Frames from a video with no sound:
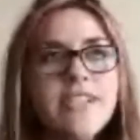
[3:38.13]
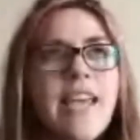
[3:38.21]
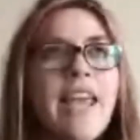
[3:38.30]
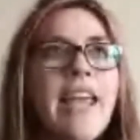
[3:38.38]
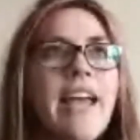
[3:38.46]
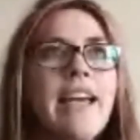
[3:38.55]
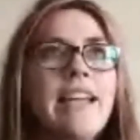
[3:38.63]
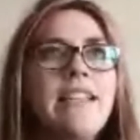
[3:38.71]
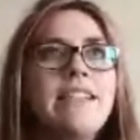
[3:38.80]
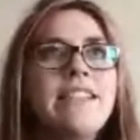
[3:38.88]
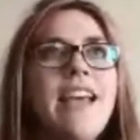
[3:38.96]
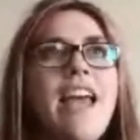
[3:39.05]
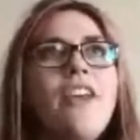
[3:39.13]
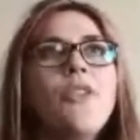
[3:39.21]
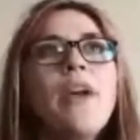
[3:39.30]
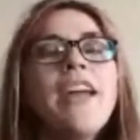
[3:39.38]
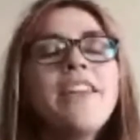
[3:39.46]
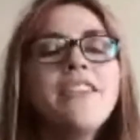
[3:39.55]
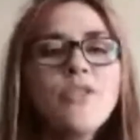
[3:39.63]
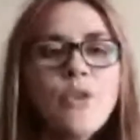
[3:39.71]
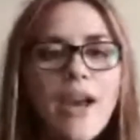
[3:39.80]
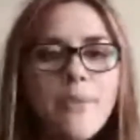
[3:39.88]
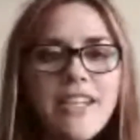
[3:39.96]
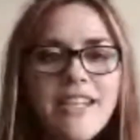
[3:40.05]
And the way I
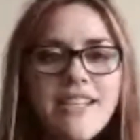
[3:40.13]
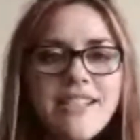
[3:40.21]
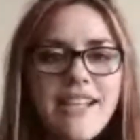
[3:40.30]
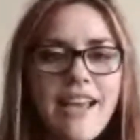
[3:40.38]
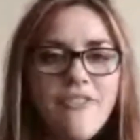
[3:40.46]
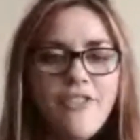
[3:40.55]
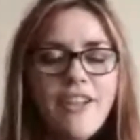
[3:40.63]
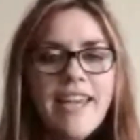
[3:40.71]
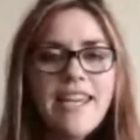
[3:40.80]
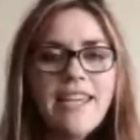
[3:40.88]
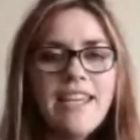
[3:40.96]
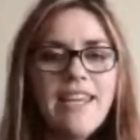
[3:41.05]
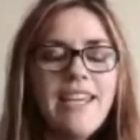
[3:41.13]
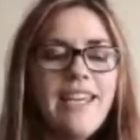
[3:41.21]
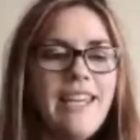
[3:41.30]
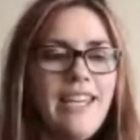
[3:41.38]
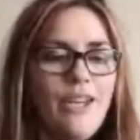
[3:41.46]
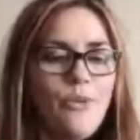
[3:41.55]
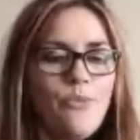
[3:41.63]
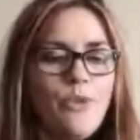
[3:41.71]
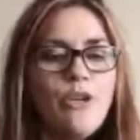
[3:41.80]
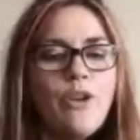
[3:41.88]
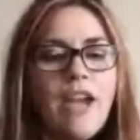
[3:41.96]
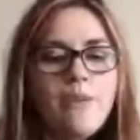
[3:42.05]
describe it is, I feel like when
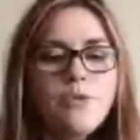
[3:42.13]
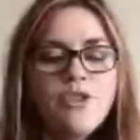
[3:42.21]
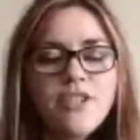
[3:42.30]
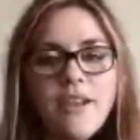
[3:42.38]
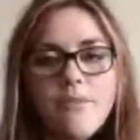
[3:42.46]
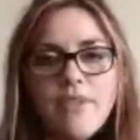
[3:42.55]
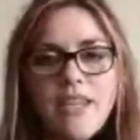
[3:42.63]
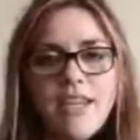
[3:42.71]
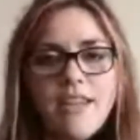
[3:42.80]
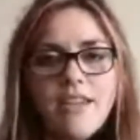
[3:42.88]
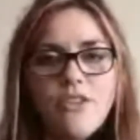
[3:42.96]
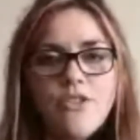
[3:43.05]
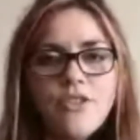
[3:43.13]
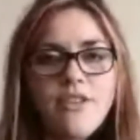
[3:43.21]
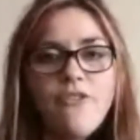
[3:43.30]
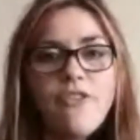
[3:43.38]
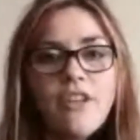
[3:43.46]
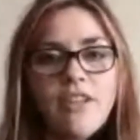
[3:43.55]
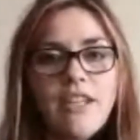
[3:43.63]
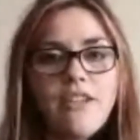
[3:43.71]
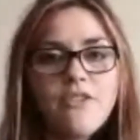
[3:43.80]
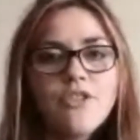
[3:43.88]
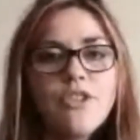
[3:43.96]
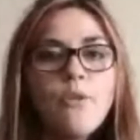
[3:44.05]
you capture something, there's a feeling,
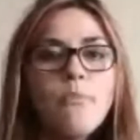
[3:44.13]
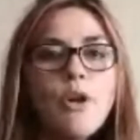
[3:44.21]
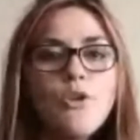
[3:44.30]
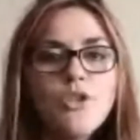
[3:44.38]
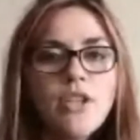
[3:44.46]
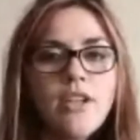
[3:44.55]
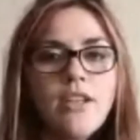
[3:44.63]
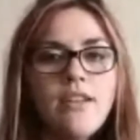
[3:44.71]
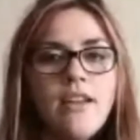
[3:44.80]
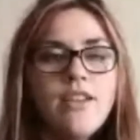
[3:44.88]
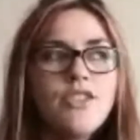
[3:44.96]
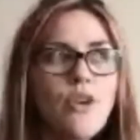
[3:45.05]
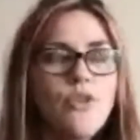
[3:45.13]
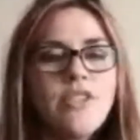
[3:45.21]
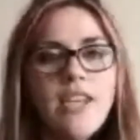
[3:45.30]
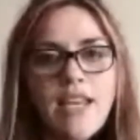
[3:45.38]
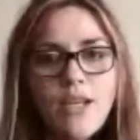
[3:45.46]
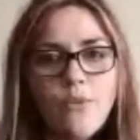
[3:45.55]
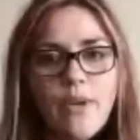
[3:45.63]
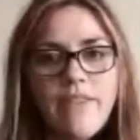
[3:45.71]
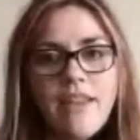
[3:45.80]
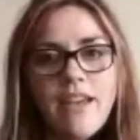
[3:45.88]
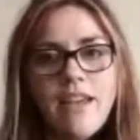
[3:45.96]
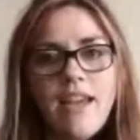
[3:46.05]
there's an emotion associated with
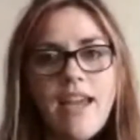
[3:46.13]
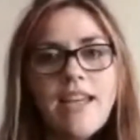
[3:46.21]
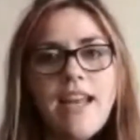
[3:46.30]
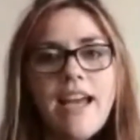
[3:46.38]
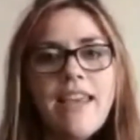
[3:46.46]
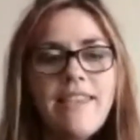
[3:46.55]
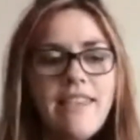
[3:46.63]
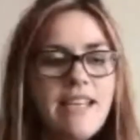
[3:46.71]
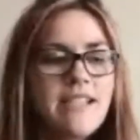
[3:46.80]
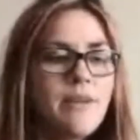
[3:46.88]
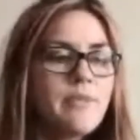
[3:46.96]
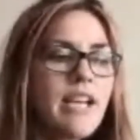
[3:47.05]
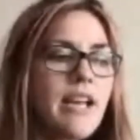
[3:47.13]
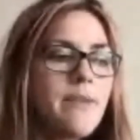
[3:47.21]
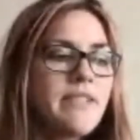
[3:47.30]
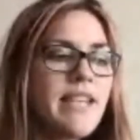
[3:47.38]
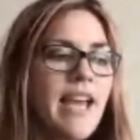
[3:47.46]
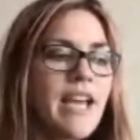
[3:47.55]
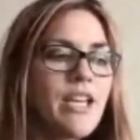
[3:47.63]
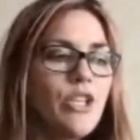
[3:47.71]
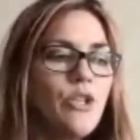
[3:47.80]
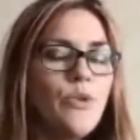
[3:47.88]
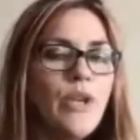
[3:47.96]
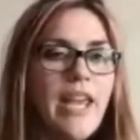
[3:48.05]
it. And I think sometimes that
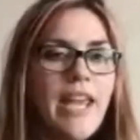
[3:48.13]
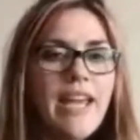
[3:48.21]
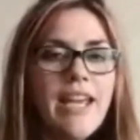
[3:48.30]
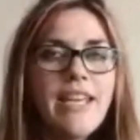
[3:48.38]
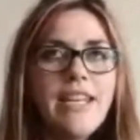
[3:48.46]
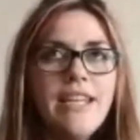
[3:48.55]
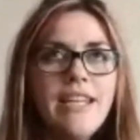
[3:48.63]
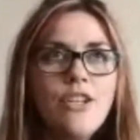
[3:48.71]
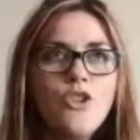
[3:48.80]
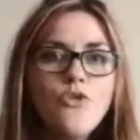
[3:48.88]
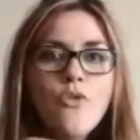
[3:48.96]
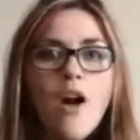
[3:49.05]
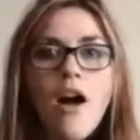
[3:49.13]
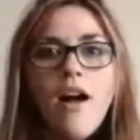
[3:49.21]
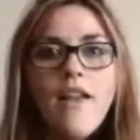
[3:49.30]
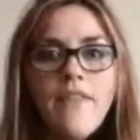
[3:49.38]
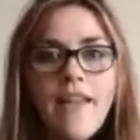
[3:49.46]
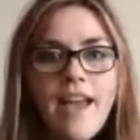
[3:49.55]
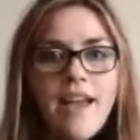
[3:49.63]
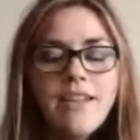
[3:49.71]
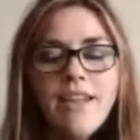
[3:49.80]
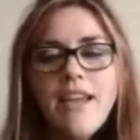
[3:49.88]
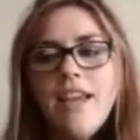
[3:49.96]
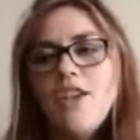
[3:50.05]
you can draw on that,
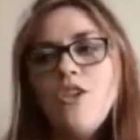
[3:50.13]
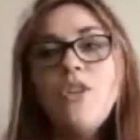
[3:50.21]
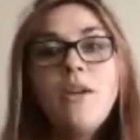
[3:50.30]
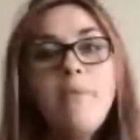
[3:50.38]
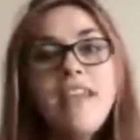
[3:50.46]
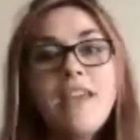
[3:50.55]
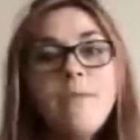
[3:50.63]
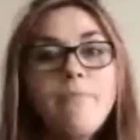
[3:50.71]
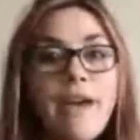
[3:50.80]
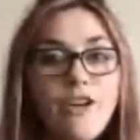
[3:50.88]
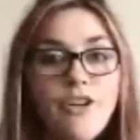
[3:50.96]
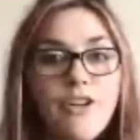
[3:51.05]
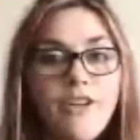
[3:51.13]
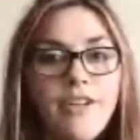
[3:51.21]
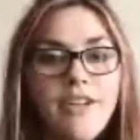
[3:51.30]
you can make it better.